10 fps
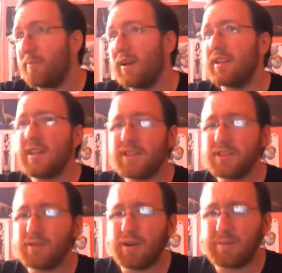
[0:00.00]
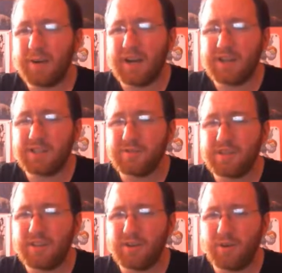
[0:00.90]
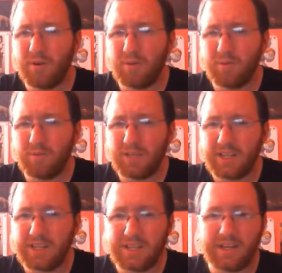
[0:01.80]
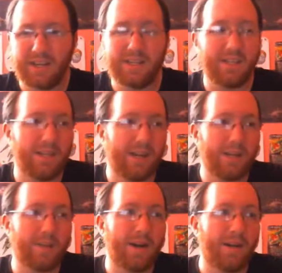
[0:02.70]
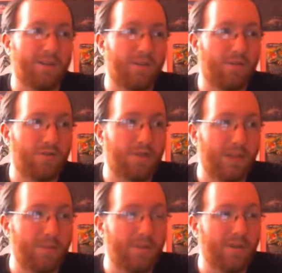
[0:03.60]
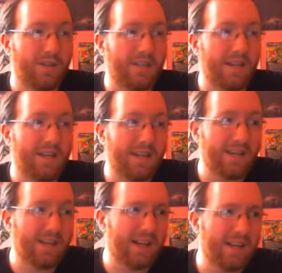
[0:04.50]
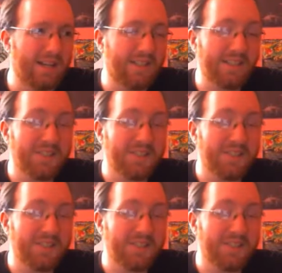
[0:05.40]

But I think that's quite possibly the only thing I didn't like about Ultra Sun and Moon, is that it got